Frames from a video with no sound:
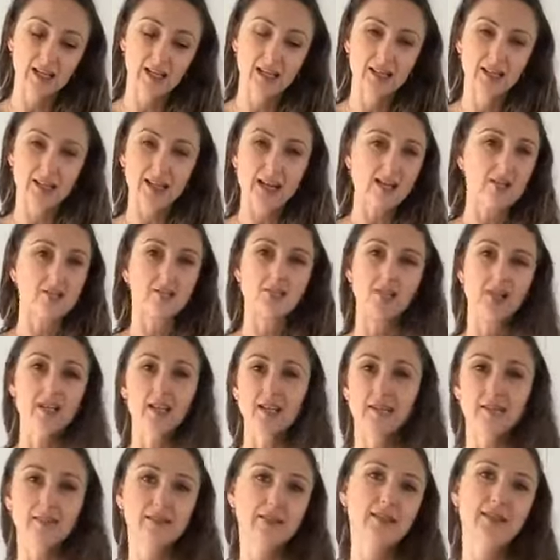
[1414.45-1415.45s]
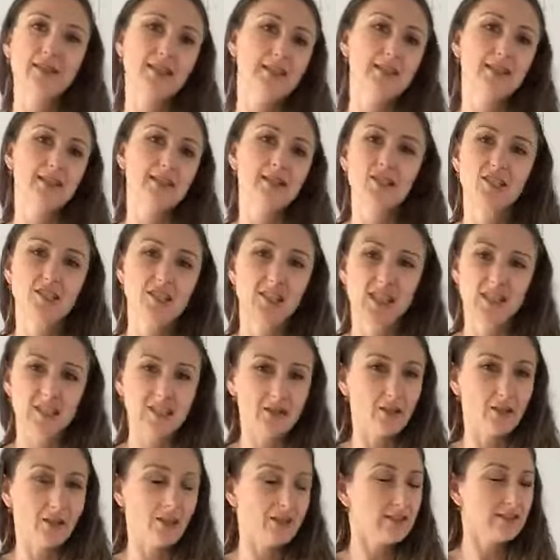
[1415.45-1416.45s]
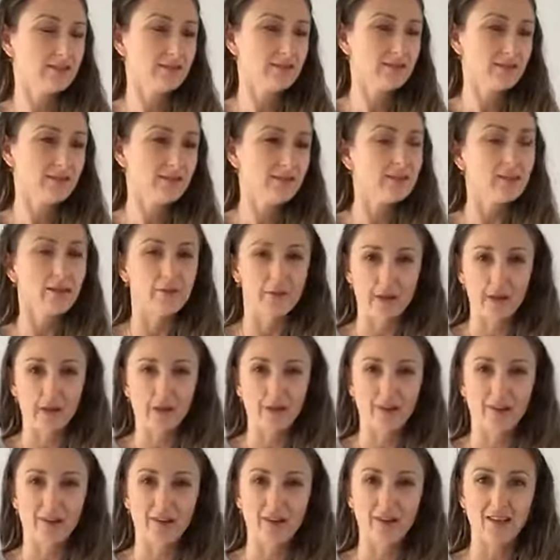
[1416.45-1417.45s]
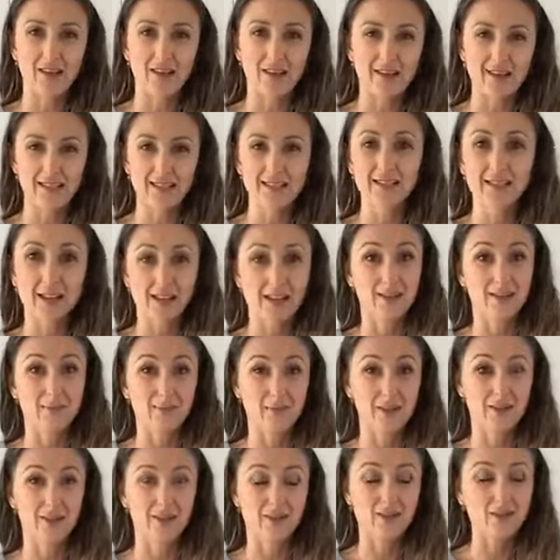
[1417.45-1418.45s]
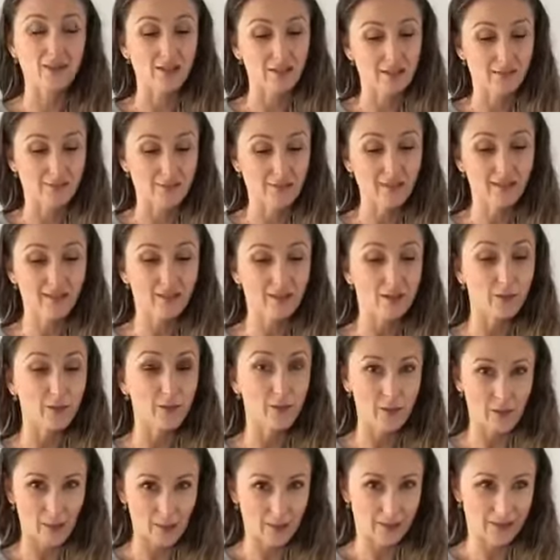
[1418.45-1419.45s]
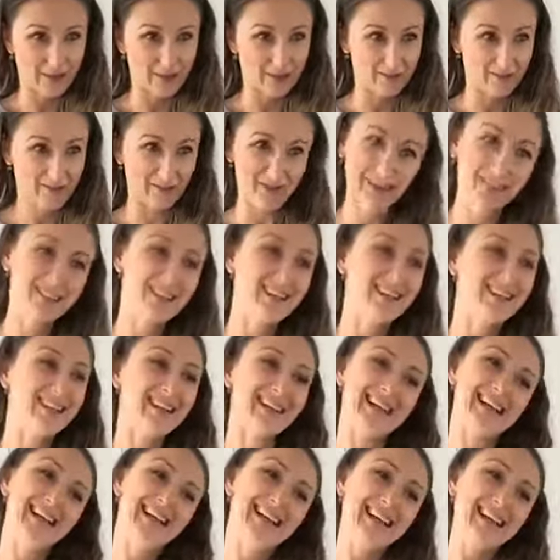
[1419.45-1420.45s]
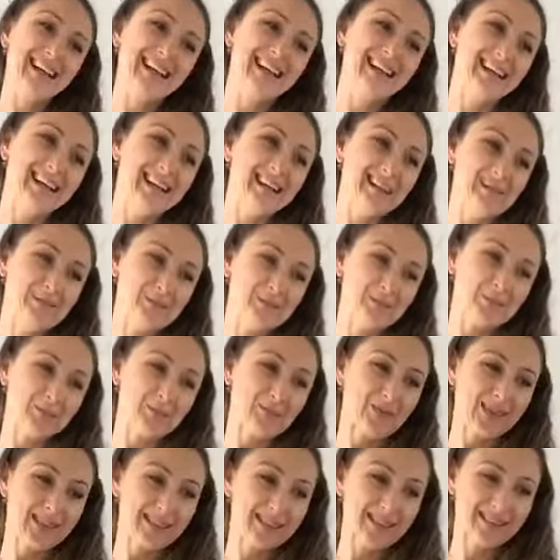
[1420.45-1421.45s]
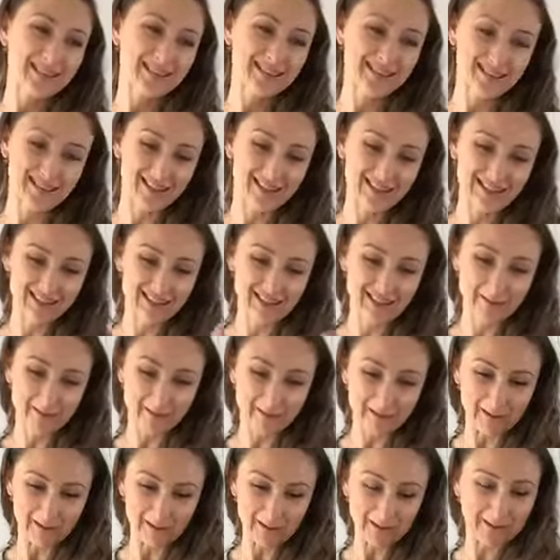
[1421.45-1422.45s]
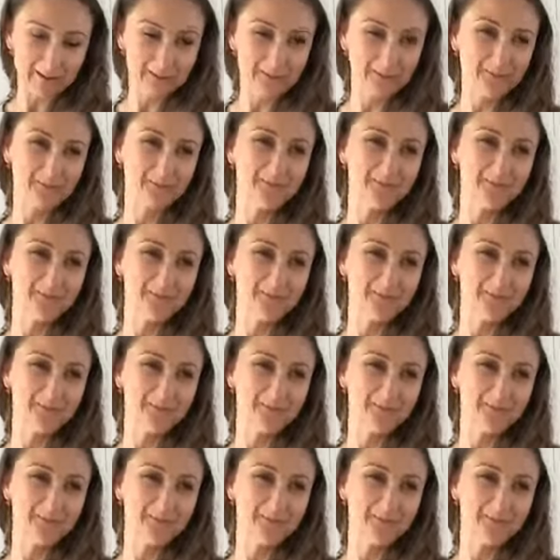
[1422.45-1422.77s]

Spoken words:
take all 10, just take a lot. If you're going on holidays, take them with you, trust me, you will use them. So that's lemon oil.